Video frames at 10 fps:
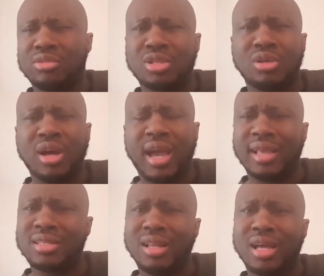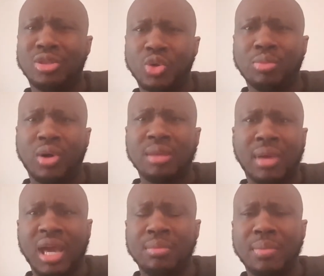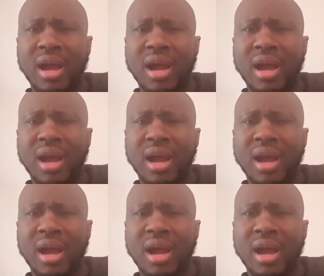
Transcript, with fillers: to handle a newborn baby